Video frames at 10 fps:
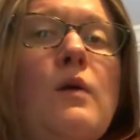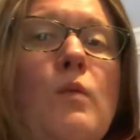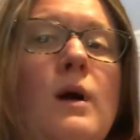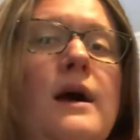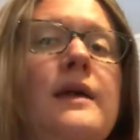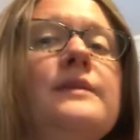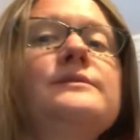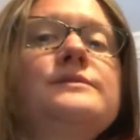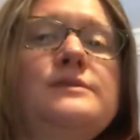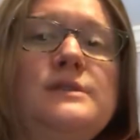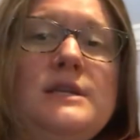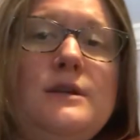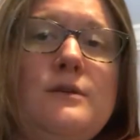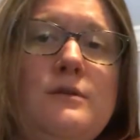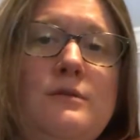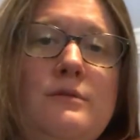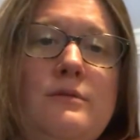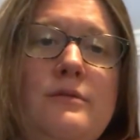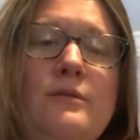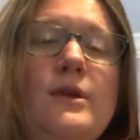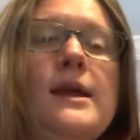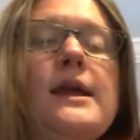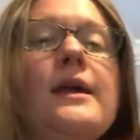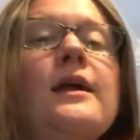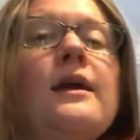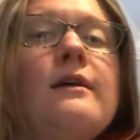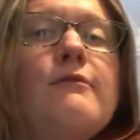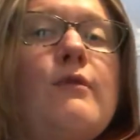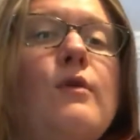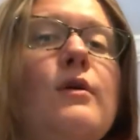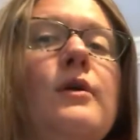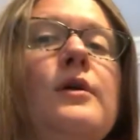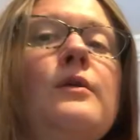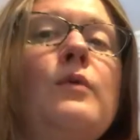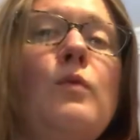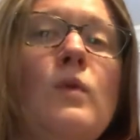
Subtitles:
1, 2, 3, 4.